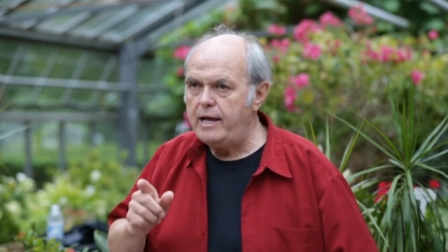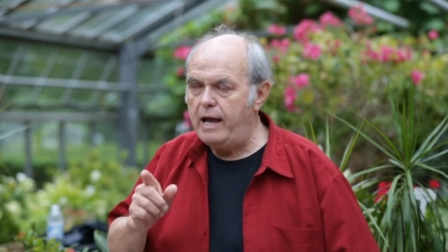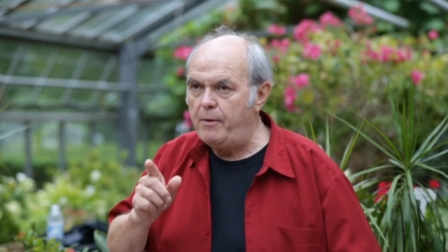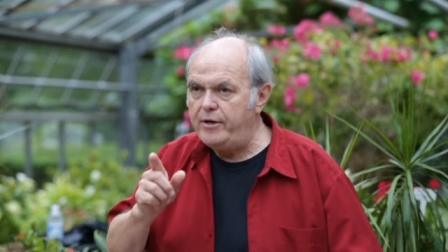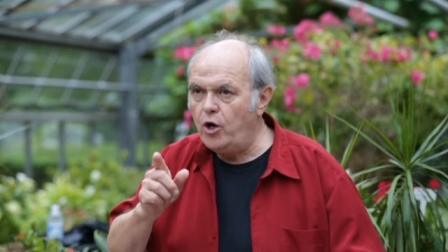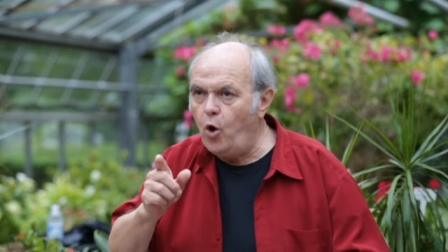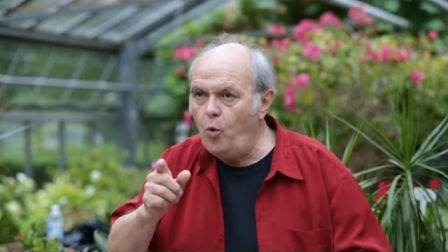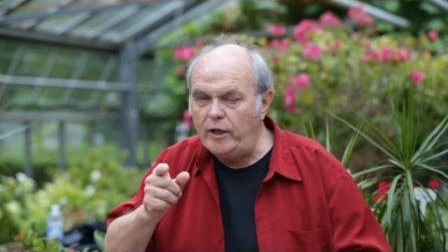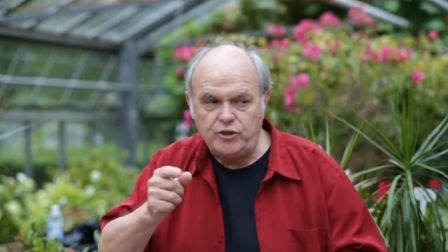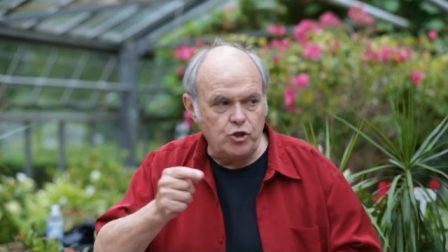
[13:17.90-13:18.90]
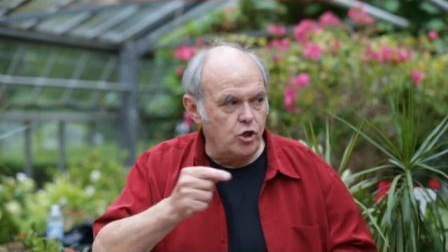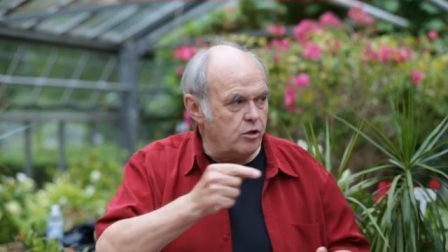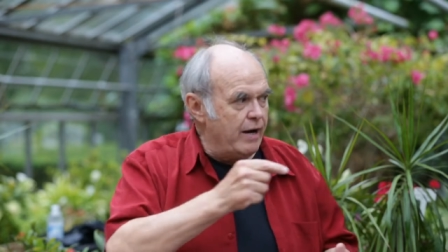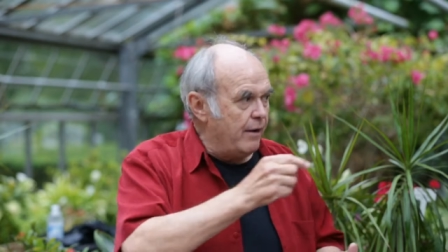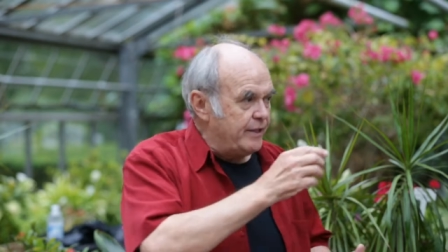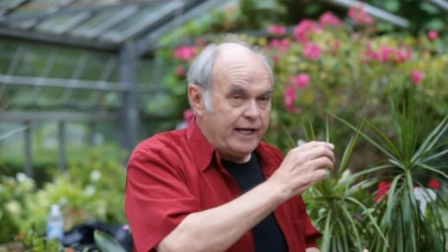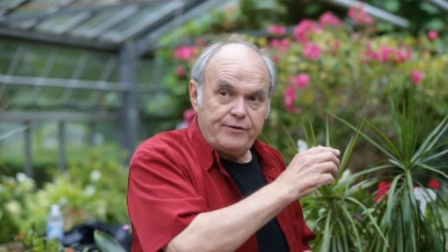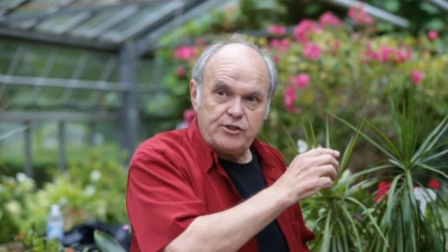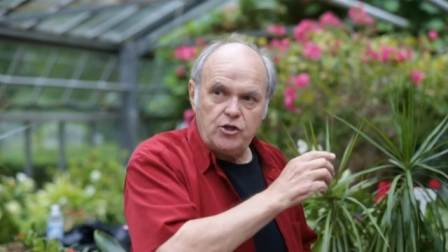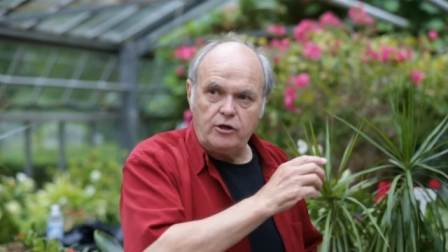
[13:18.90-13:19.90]
And when the old witch turned around to get
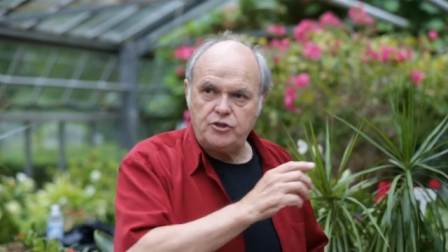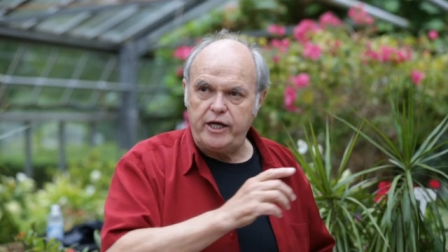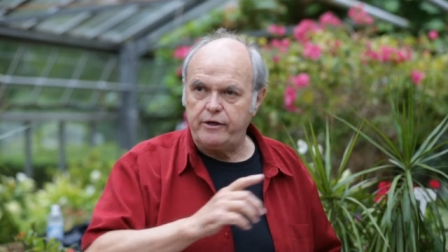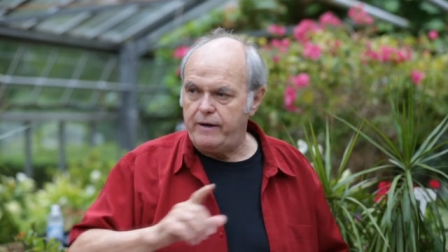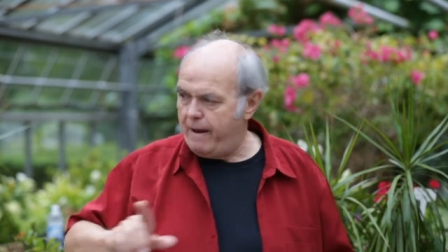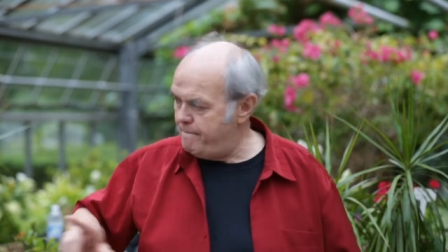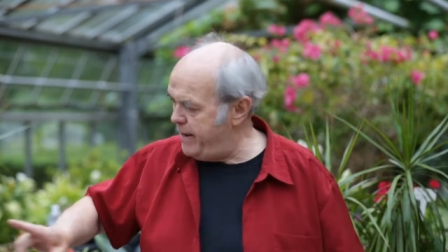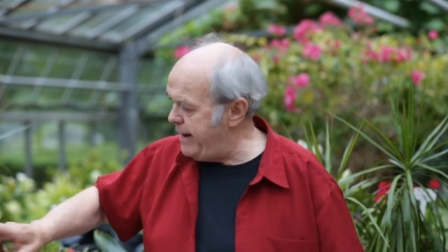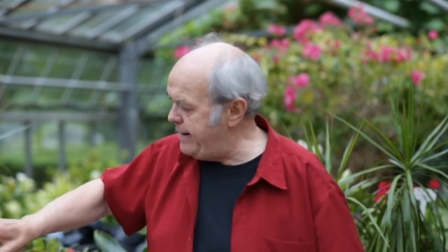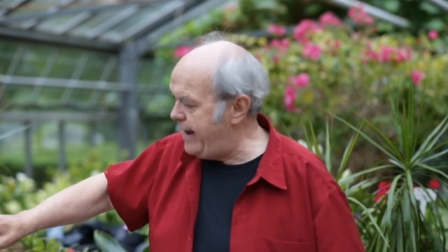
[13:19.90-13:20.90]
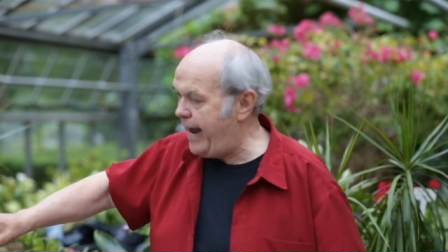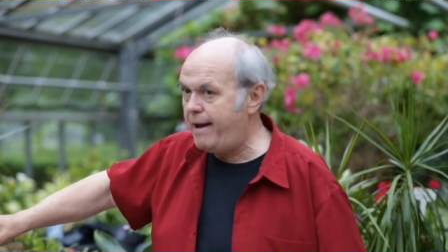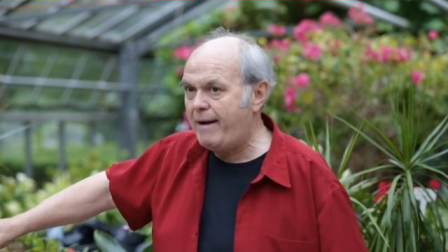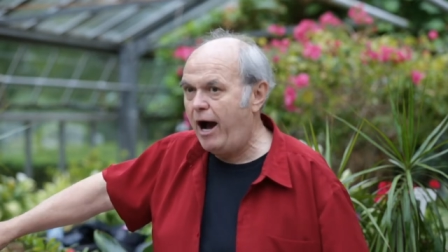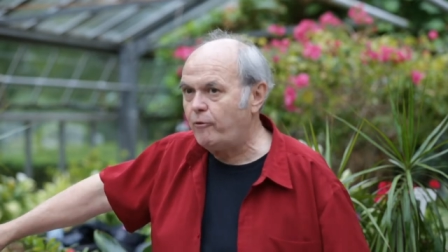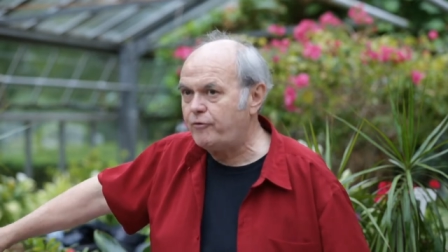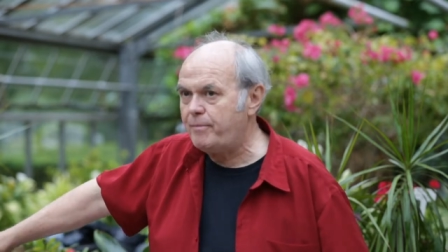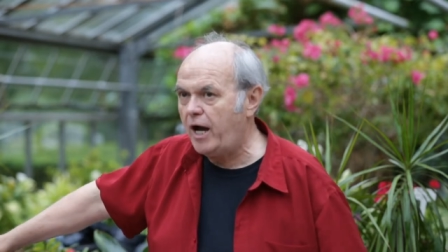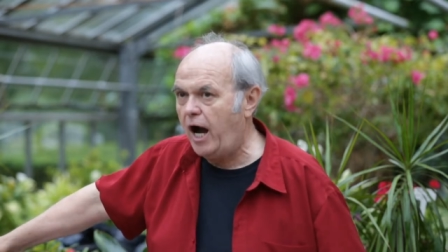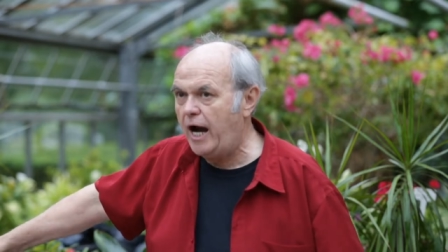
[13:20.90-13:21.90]
the salt shaker, head came out from
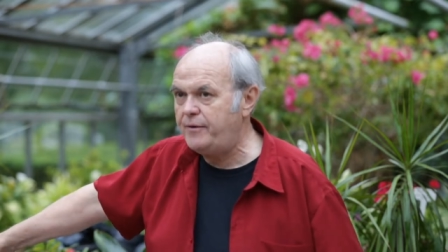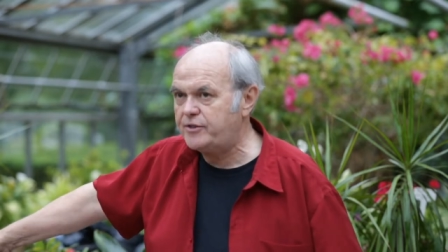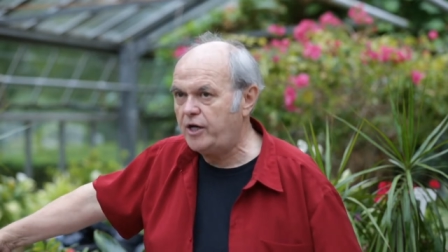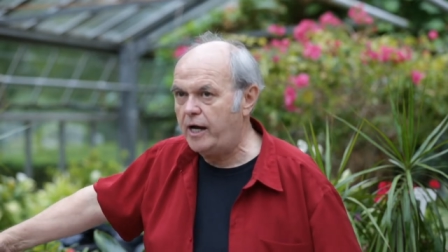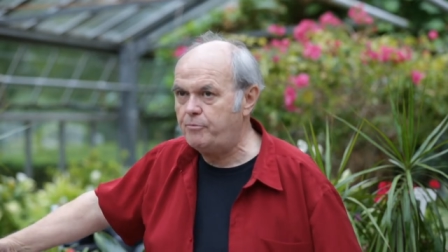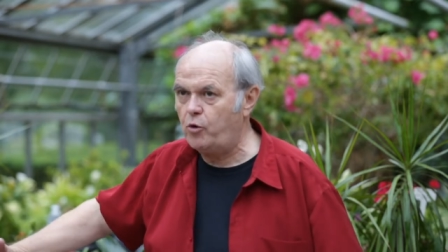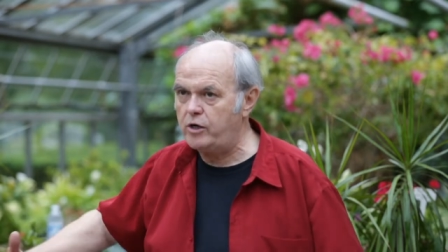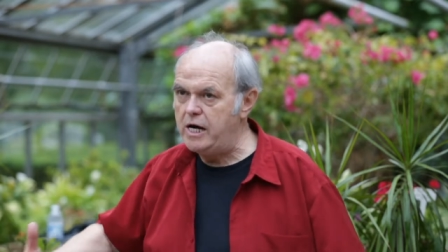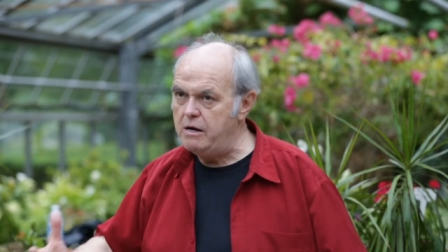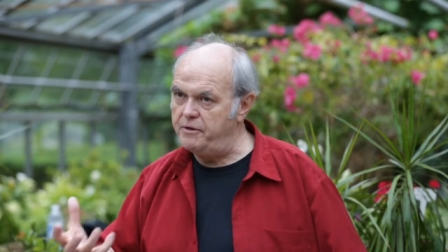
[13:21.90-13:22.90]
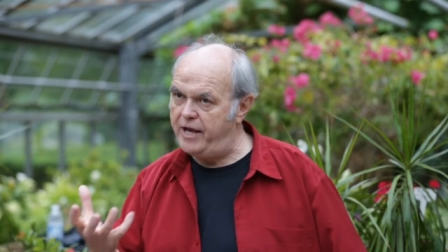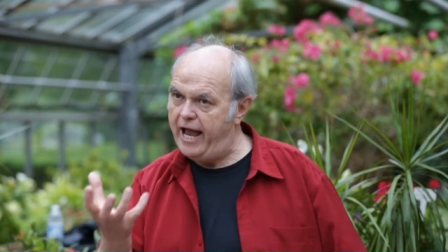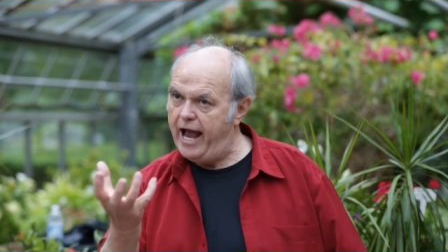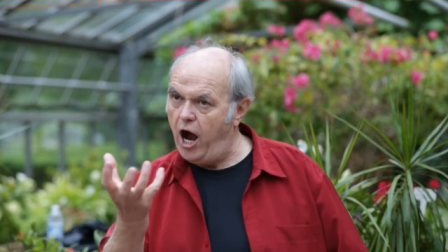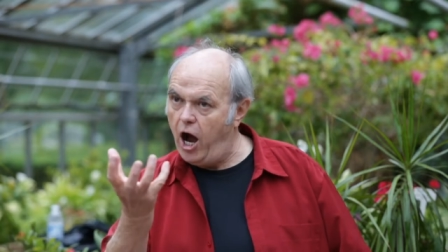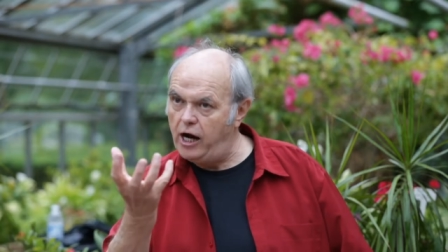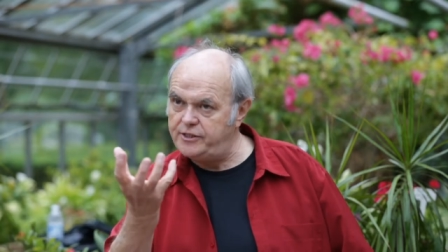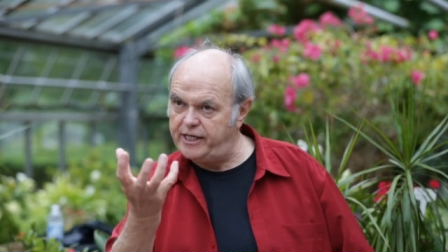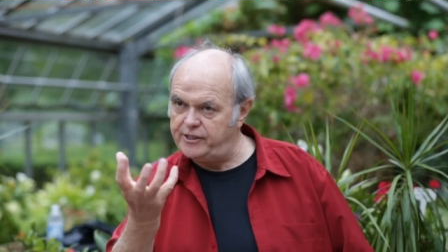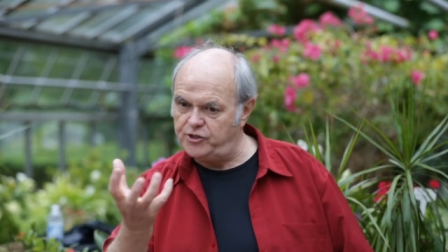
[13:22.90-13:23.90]
behind the sideboard with a
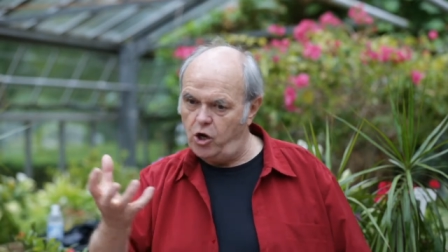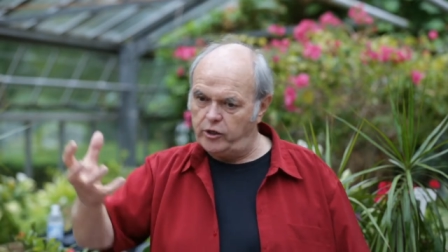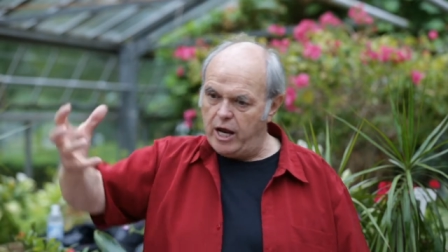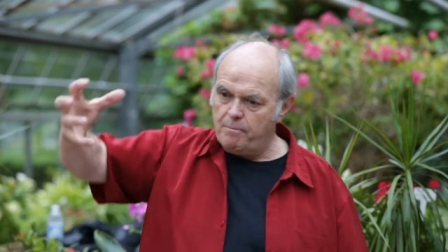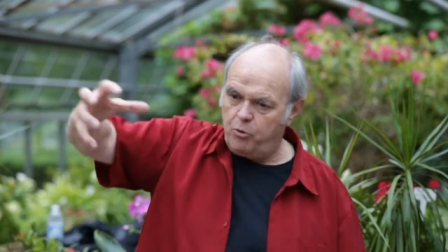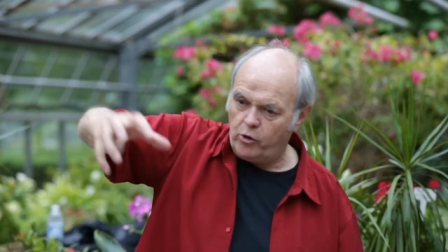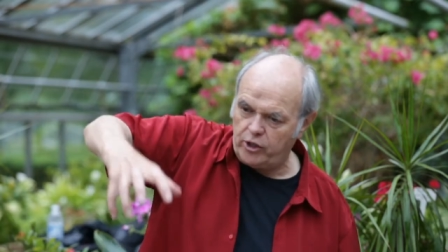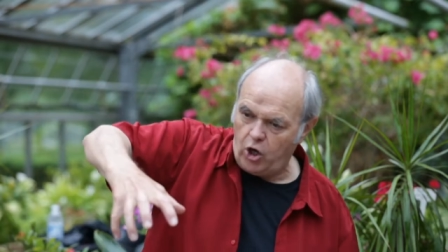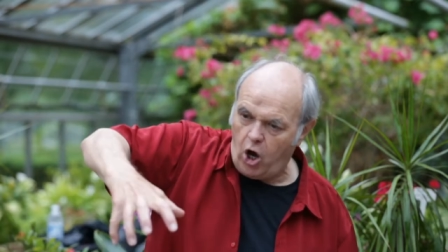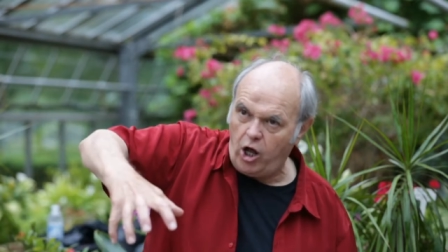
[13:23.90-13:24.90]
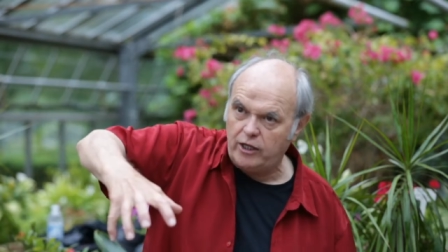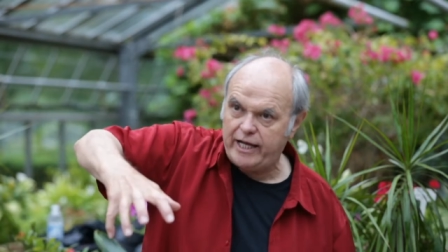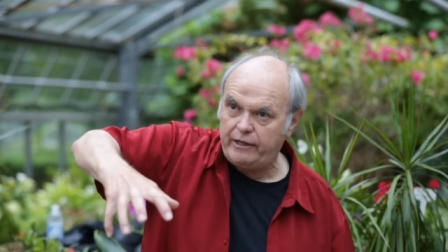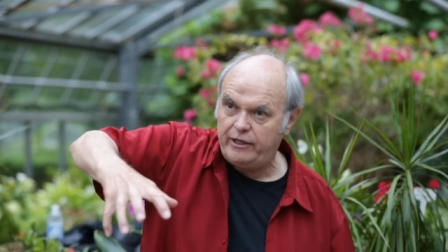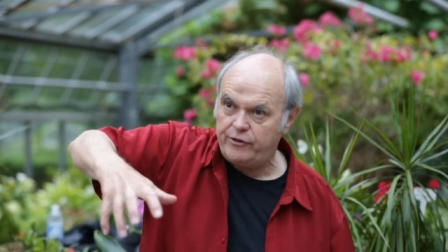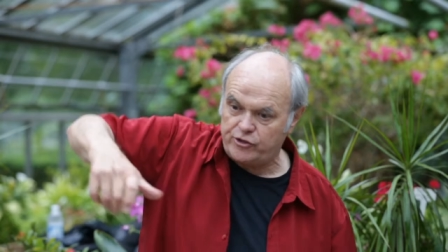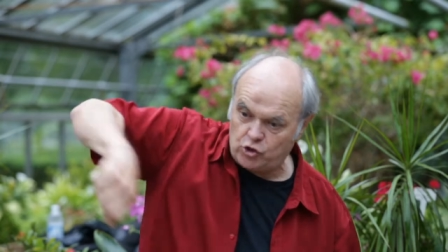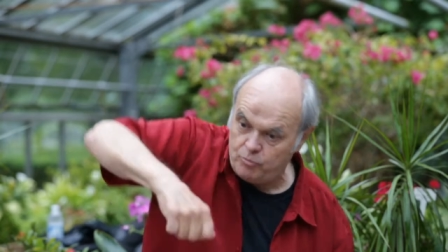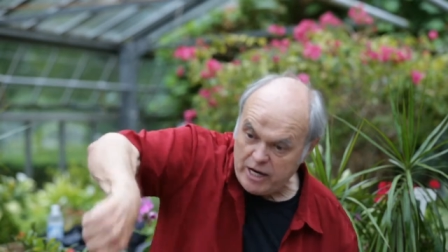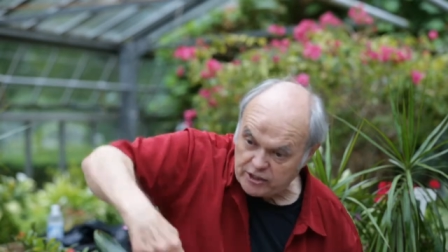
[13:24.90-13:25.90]
hog's head of salt, poured it all down into the
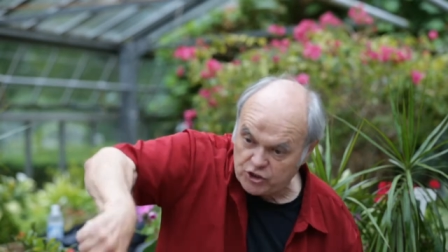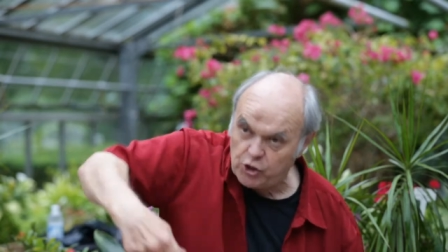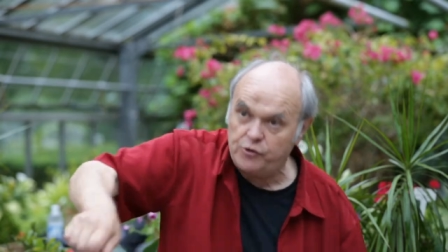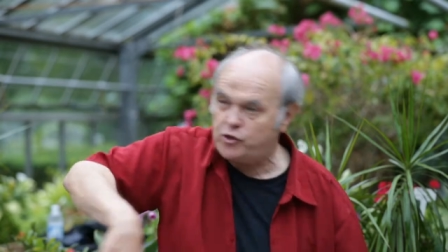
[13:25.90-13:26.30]
soup, stirred